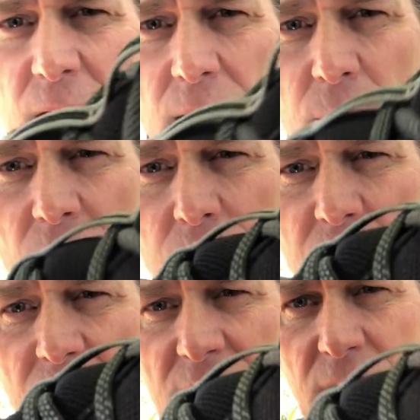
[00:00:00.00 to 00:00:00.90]
and I'm gonna
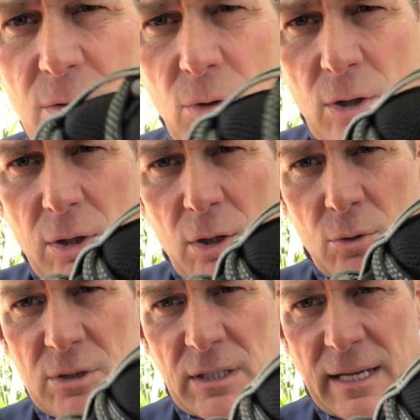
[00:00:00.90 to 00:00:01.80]
put this a little
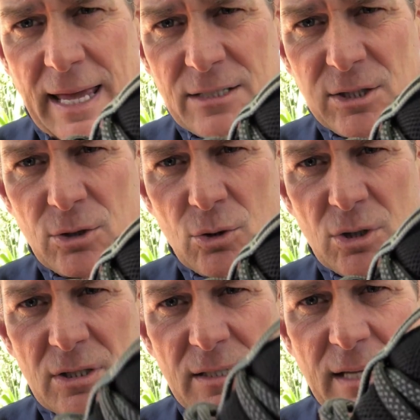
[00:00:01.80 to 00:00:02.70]
close, it actually
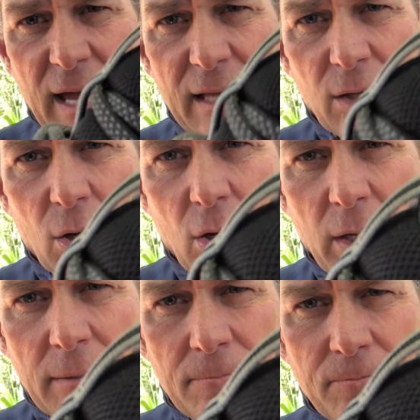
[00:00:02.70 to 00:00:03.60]
uses
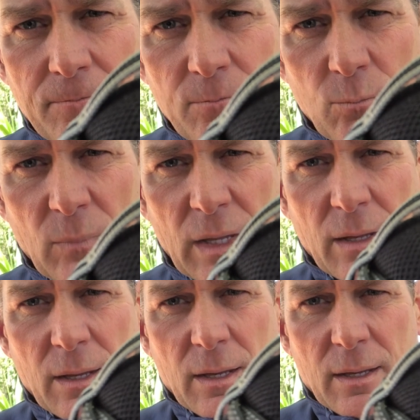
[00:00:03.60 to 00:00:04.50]
nylon.
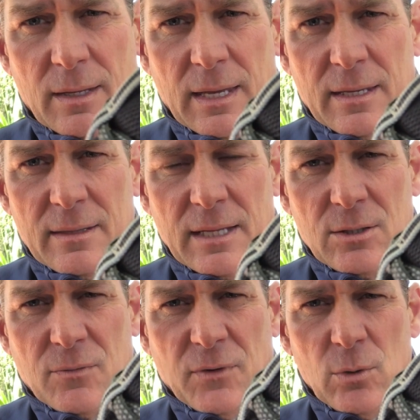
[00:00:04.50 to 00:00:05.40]
Can't get
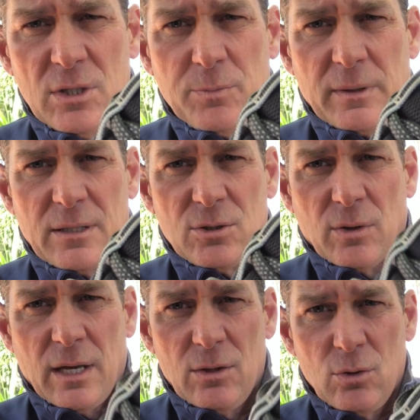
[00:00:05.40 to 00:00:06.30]
that to focus, but that's
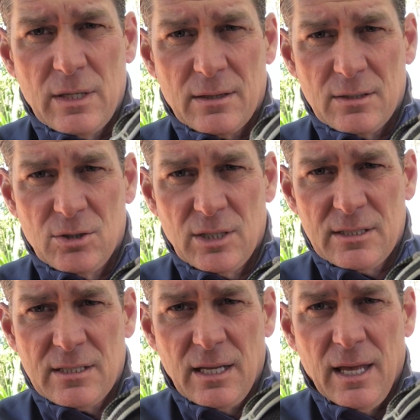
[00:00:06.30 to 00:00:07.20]
okay. You get the
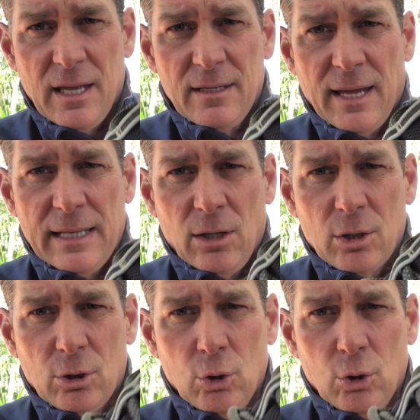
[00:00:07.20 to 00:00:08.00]
gist. Nylon